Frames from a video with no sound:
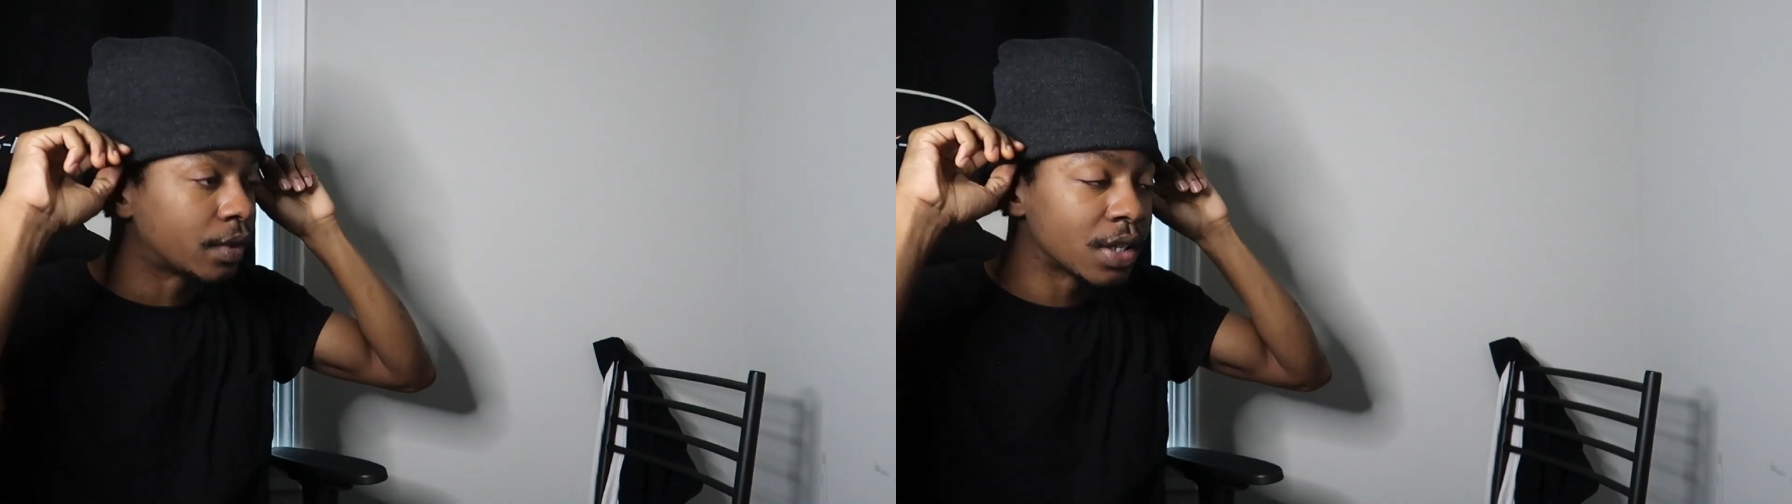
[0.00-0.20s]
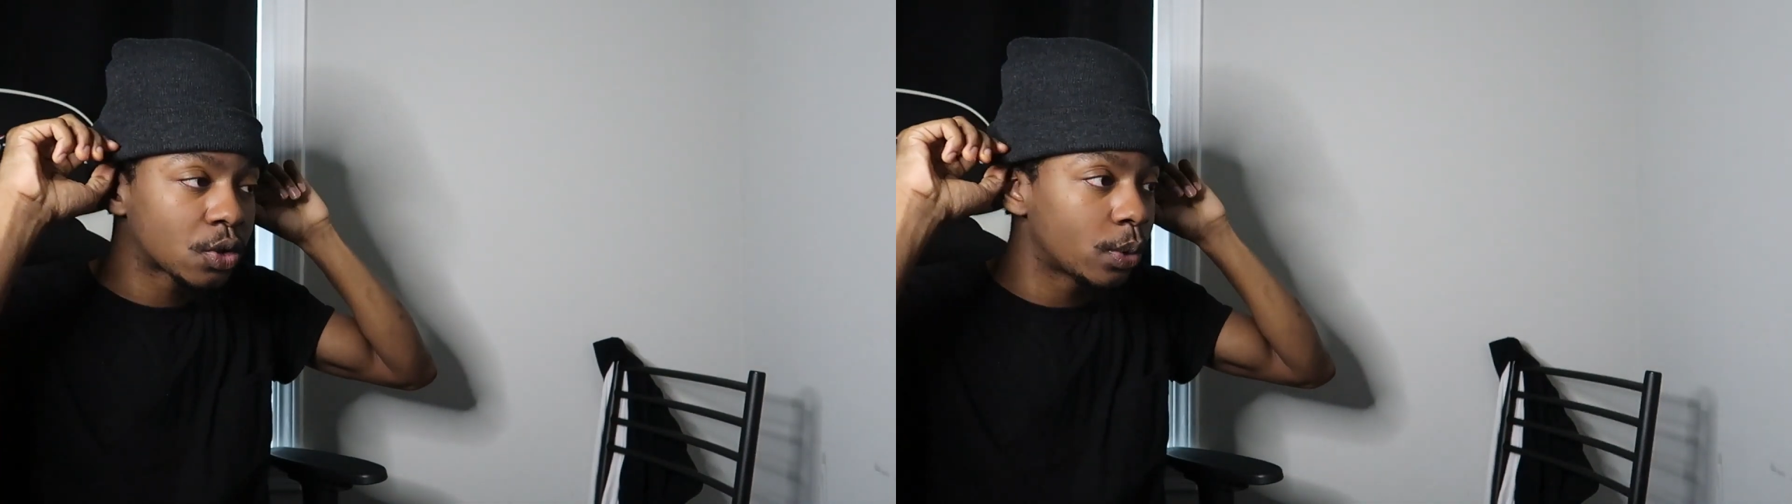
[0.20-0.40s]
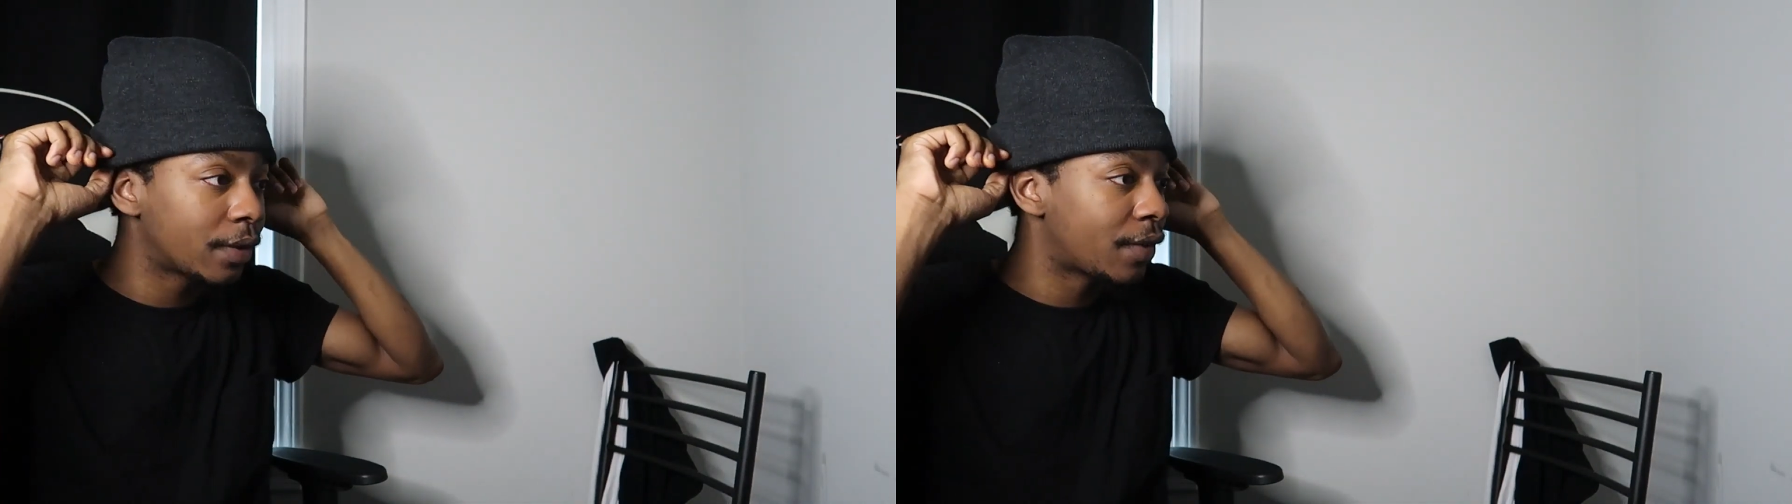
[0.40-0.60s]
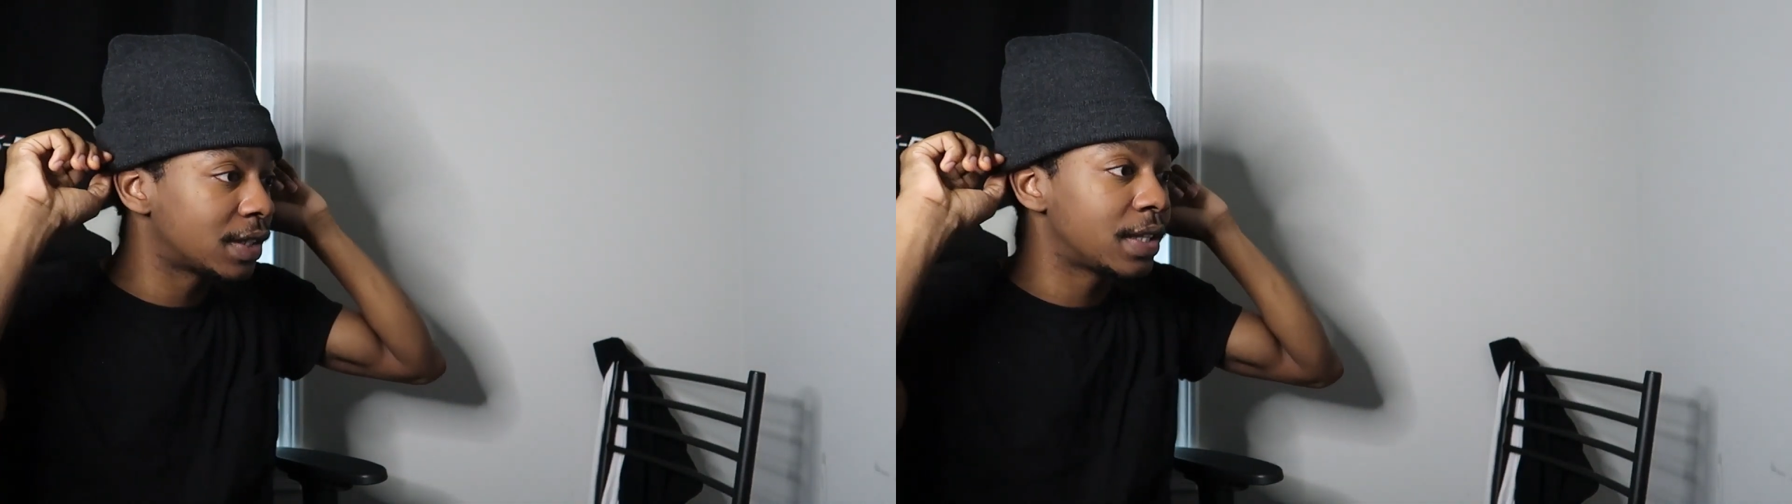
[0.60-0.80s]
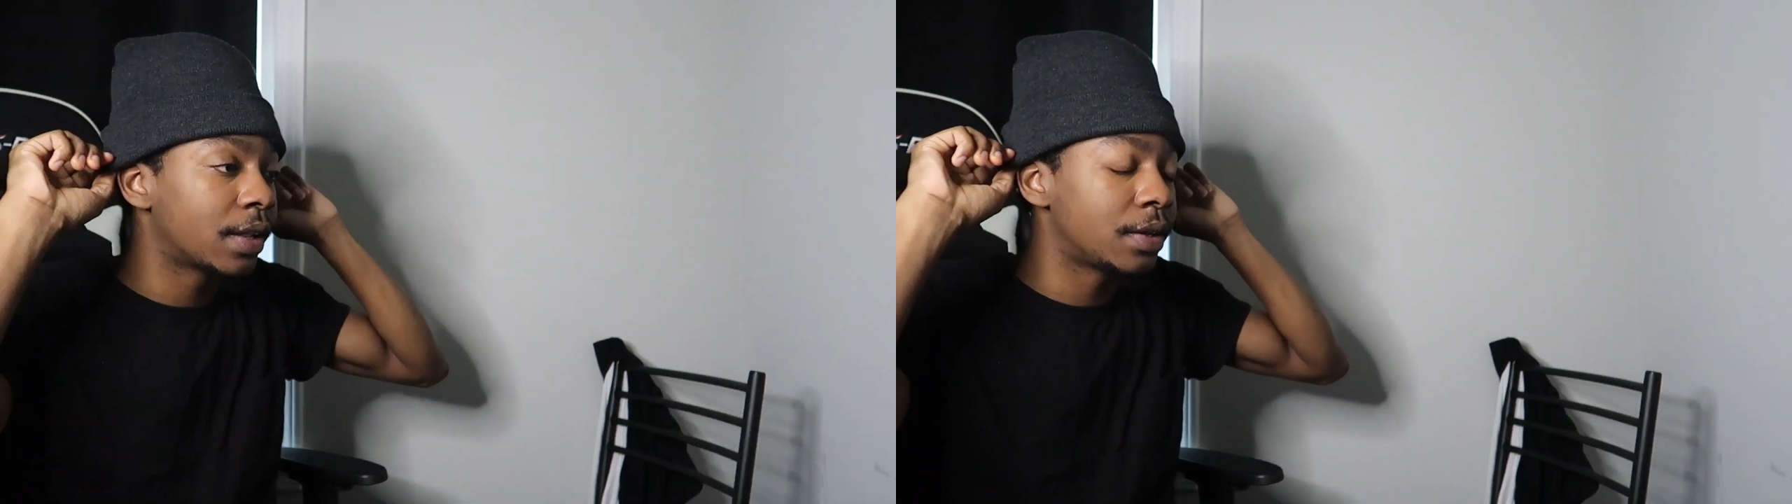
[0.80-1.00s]
this
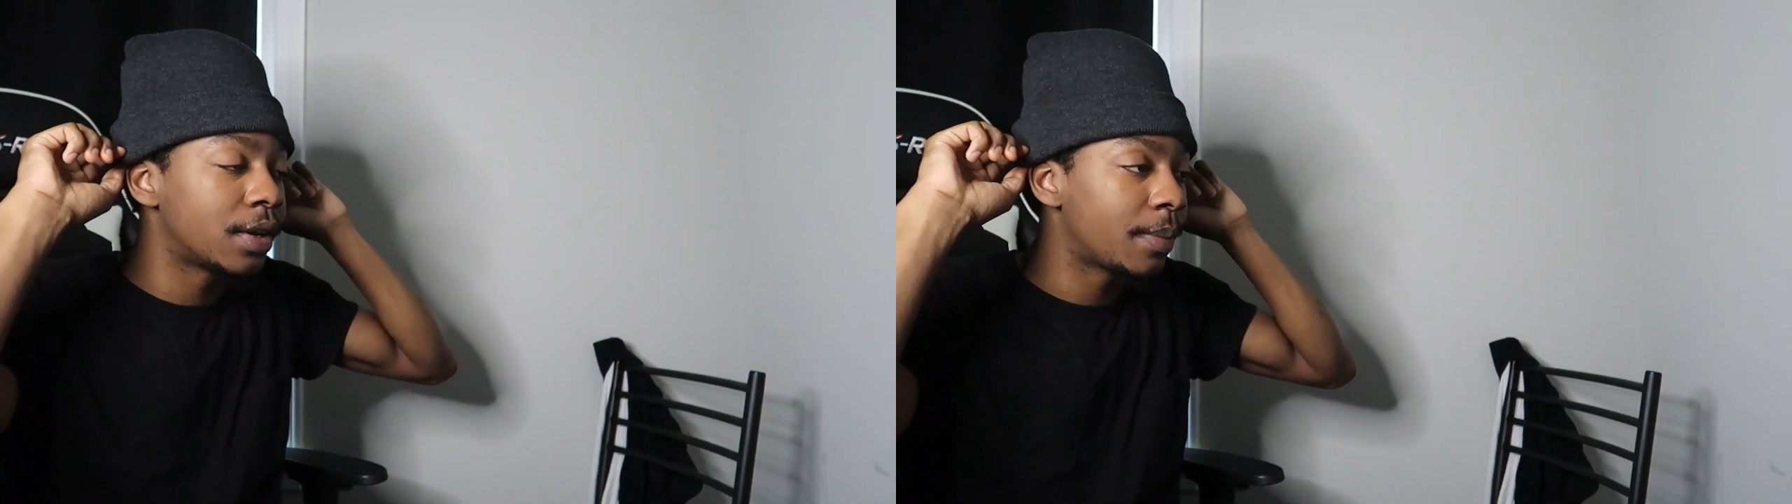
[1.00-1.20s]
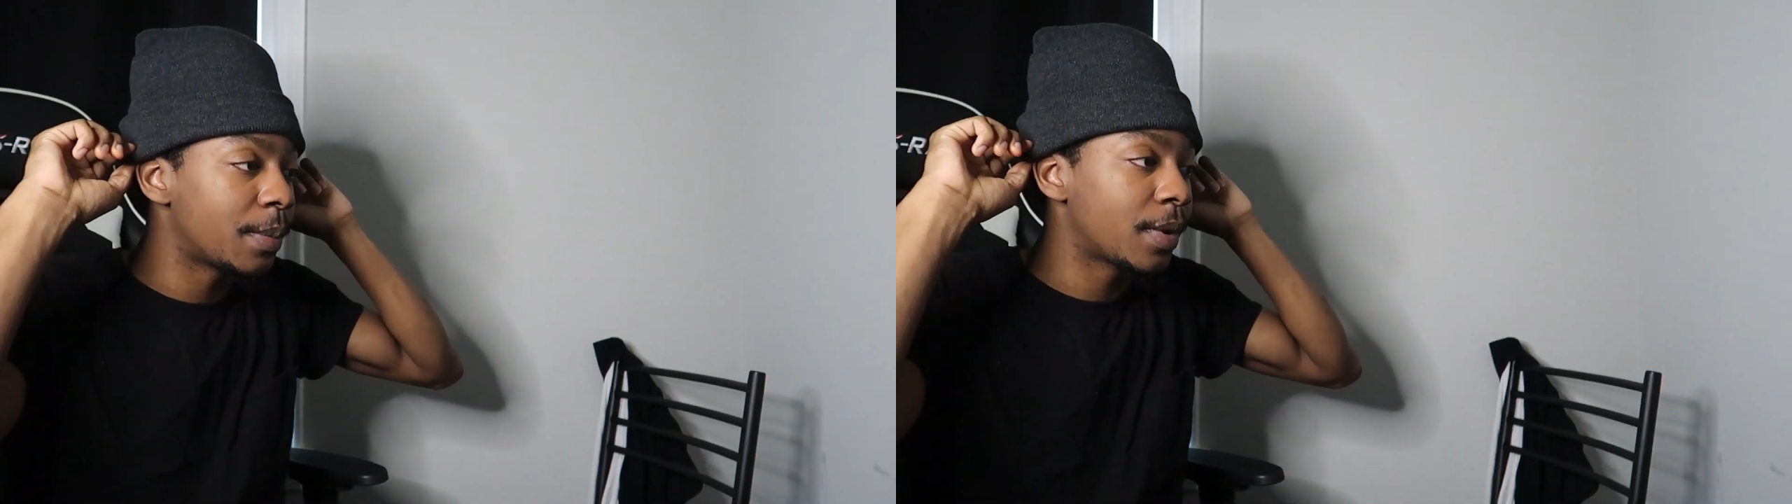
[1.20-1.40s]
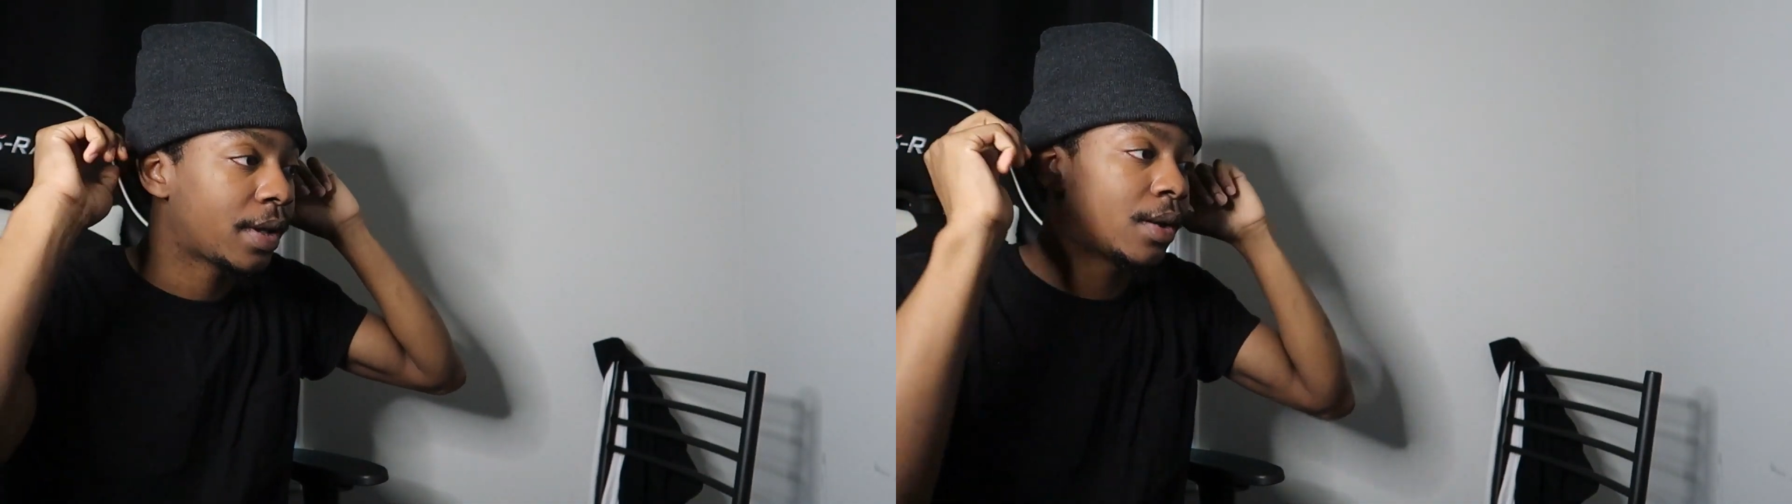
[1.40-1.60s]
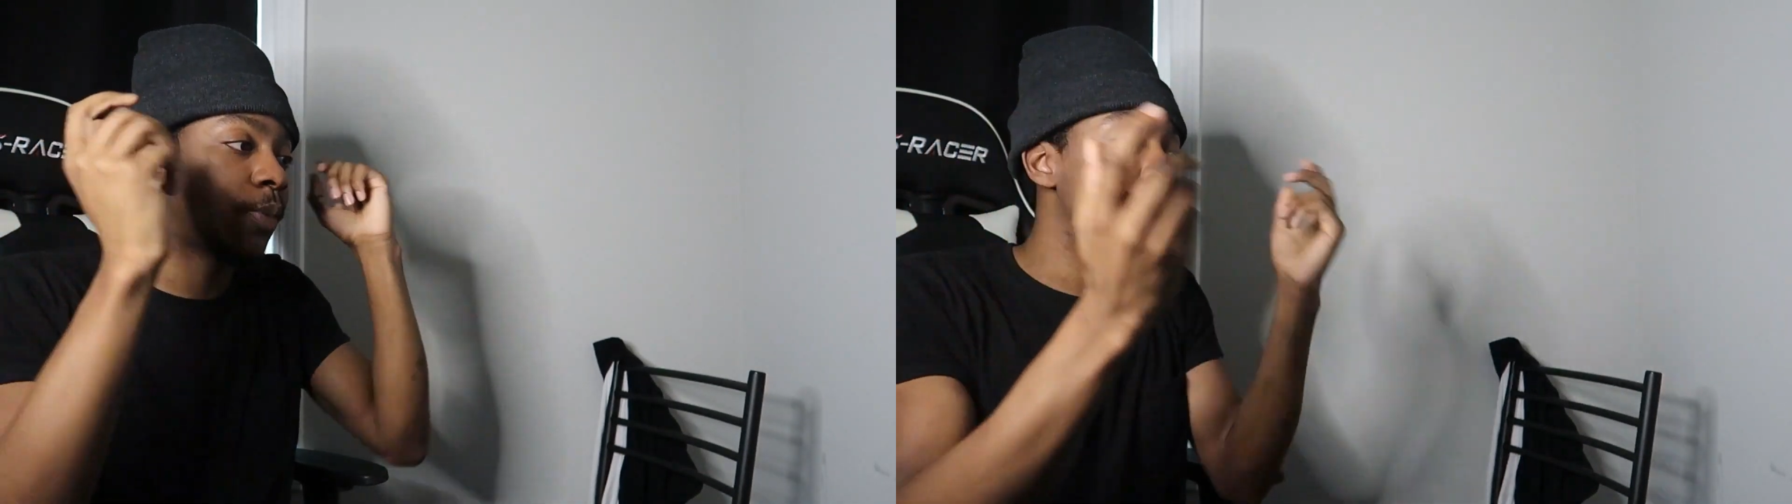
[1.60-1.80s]
Kwengface Daily Duppy, man,